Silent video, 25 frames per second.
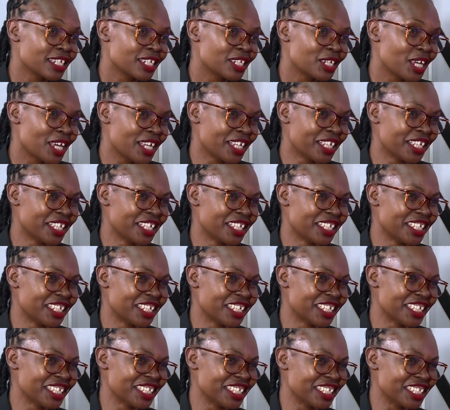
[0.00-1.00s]

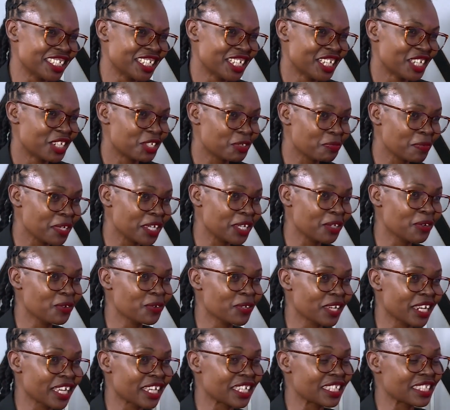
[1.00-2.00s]
to make it
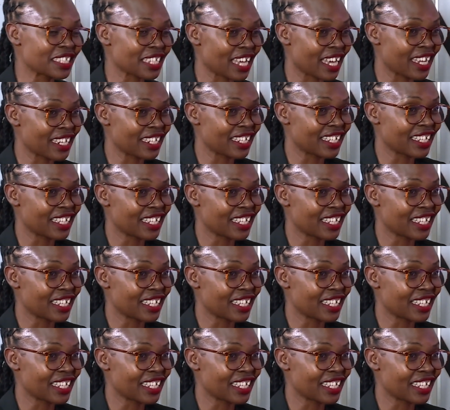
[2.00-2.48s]
look like it's honey.